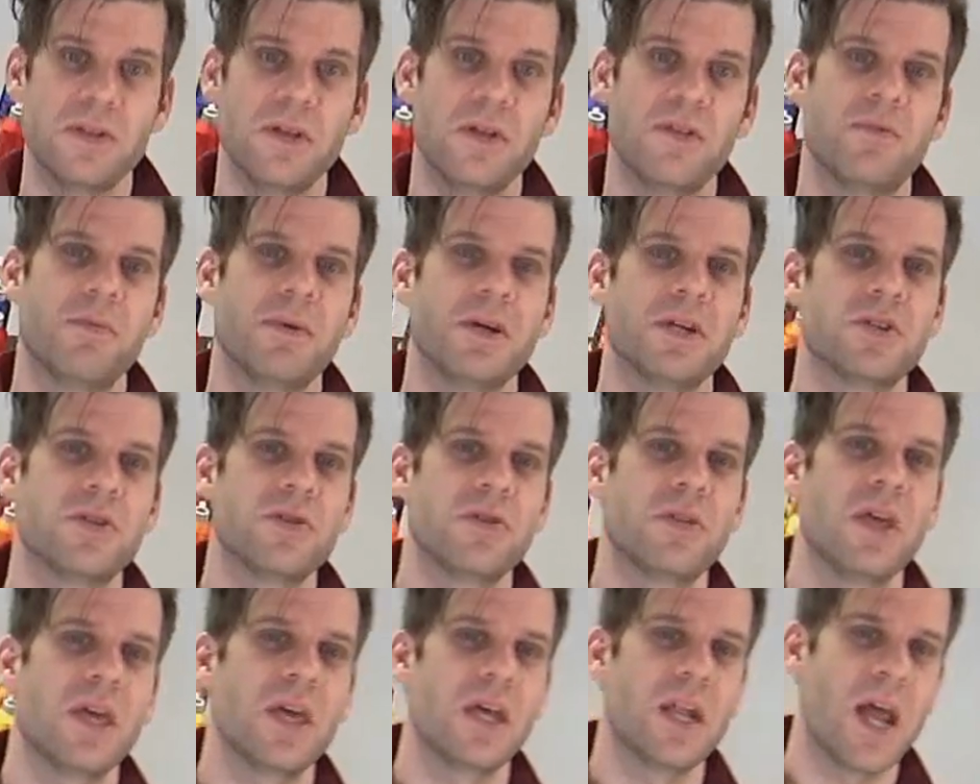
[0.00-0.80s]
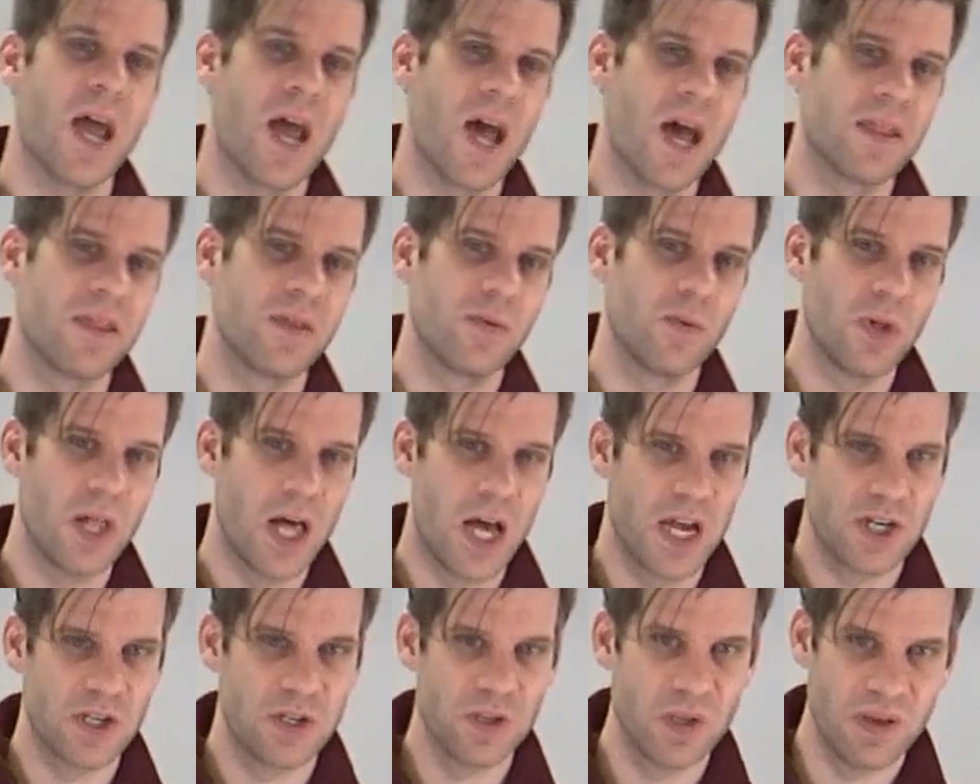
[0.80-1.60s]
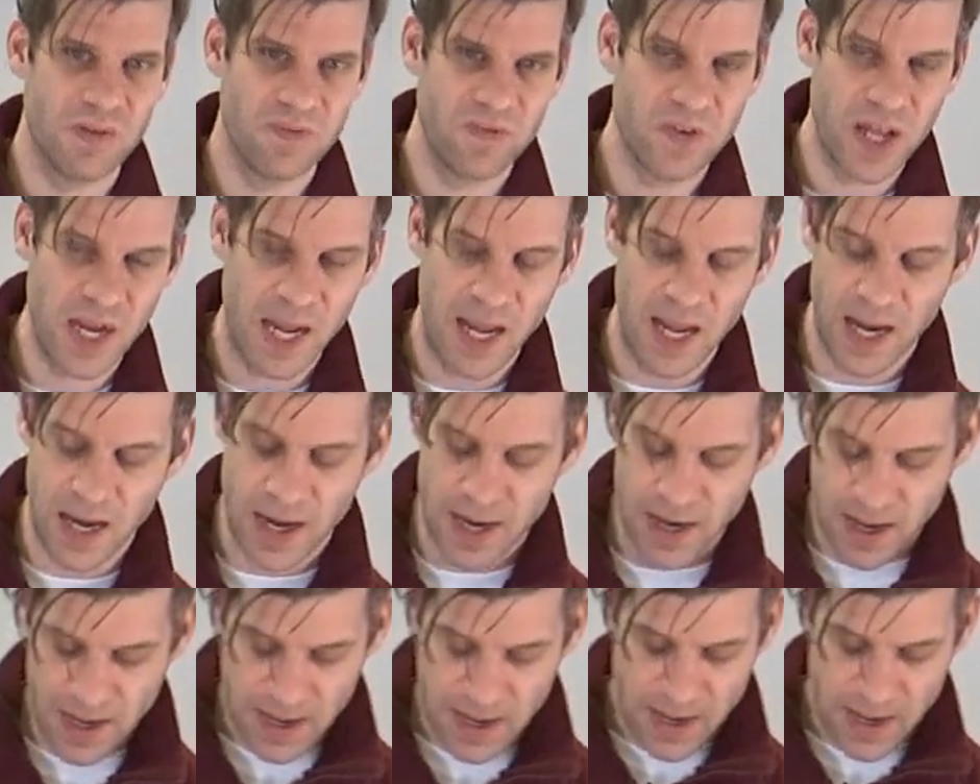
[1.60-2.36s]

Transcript: Let's make sure they get a hat that will actually fit it.